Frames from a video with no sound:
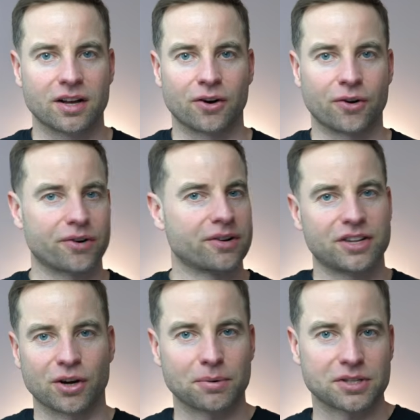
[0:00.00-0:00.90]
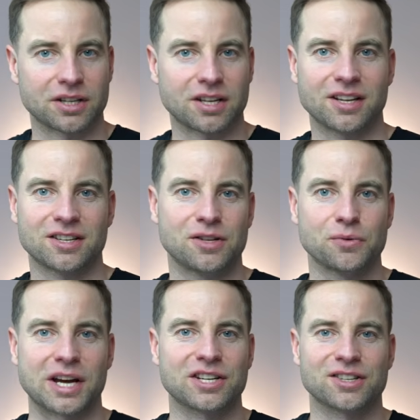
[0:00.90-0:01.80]
or the opposite
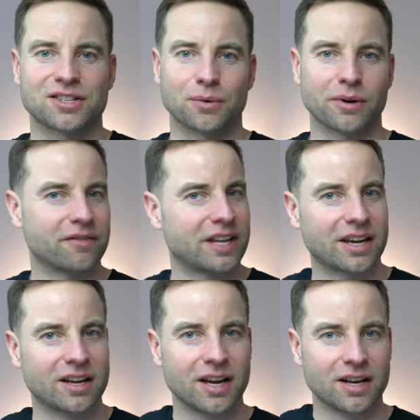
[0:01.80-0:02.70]
situation. So if they